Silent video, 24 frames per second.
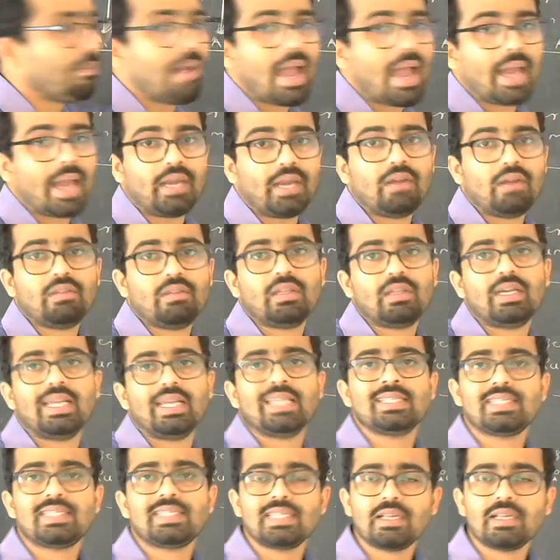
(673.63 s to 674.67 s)
back into the
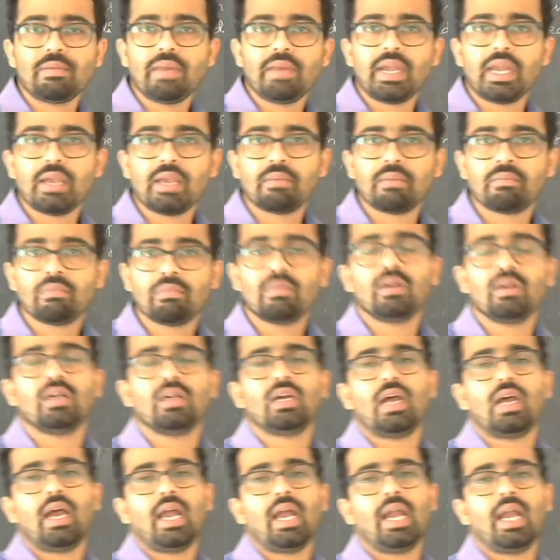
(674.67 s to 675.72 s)
denser medium,
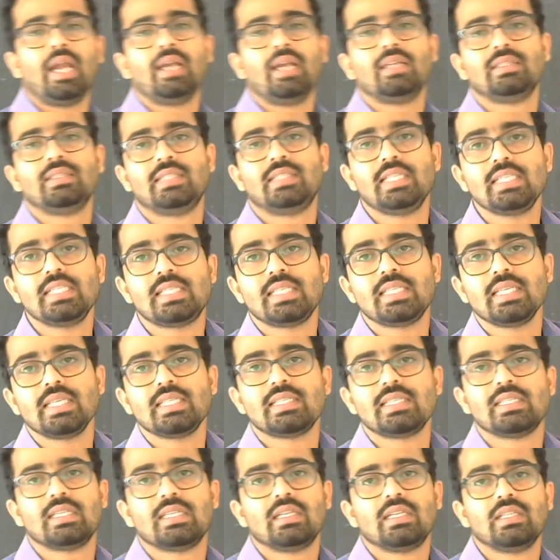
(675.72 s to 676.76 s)
and this
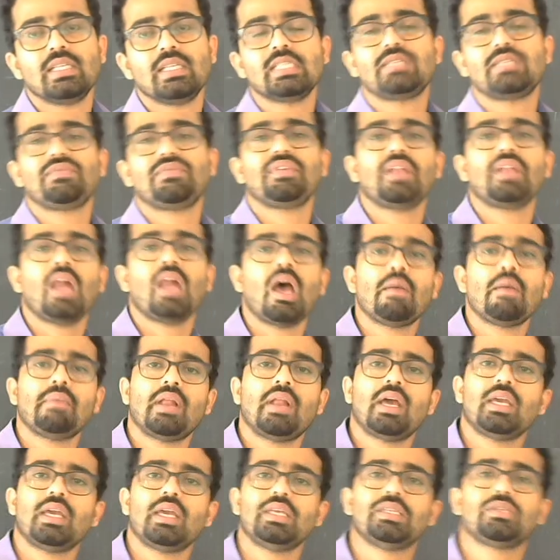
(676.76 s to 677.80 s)

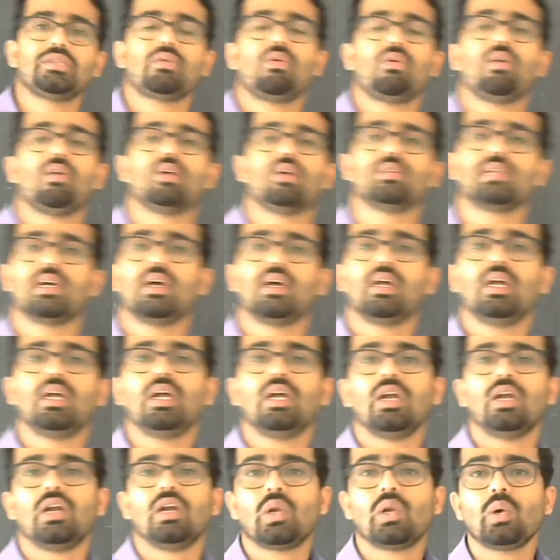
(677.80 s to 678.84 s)
phenomena is called as a
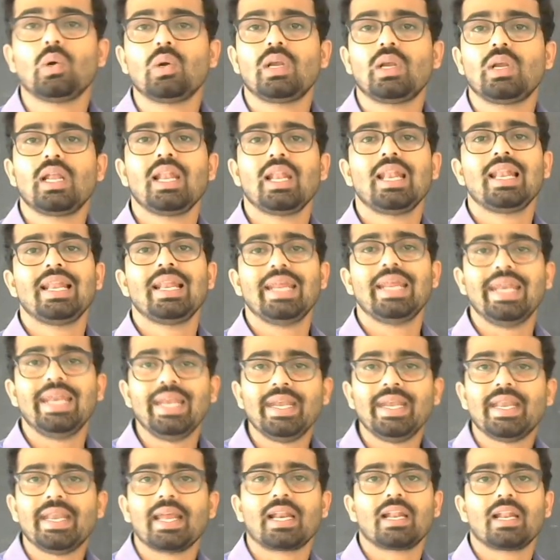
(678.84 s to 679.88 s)
total
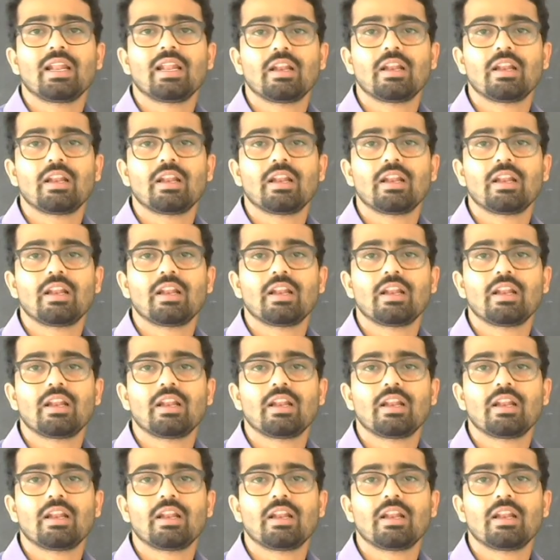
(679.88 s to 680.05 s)
internal